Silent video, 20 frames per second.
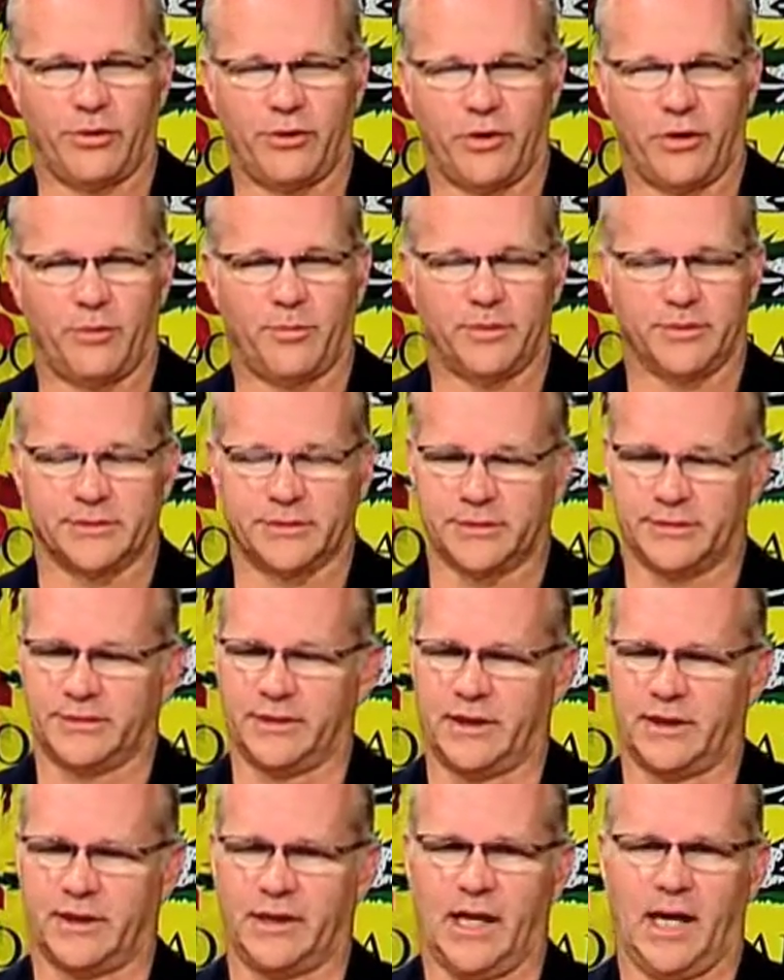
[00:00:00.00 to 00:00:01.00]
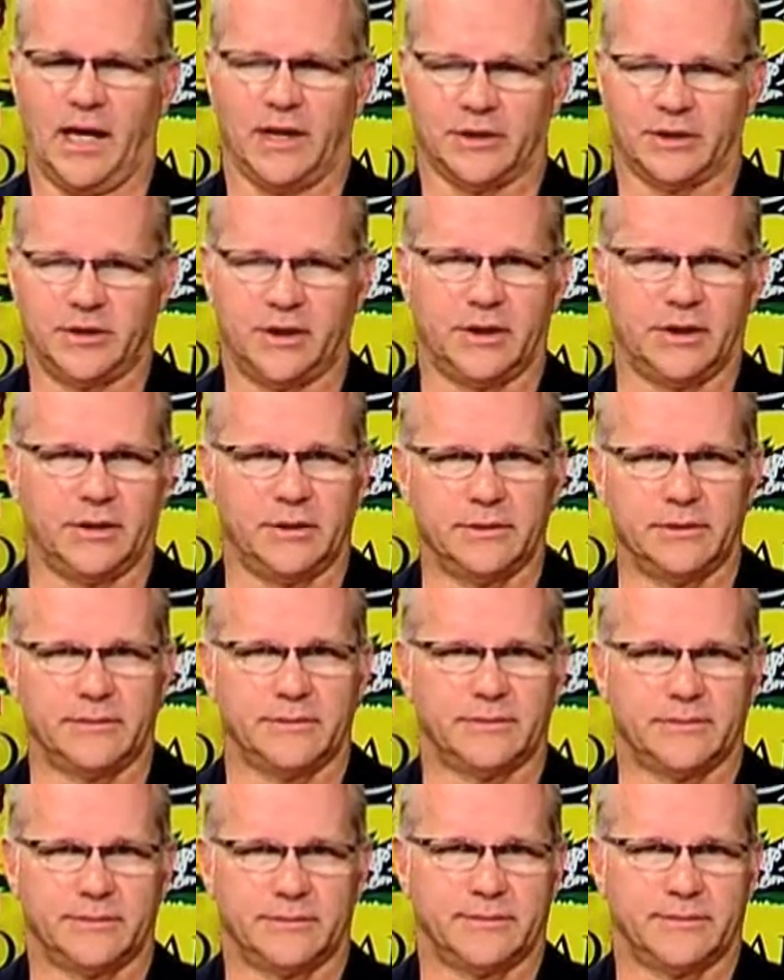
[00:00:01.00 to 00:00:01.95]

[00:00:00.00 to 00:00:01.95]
therapist is saying, yeah, she can,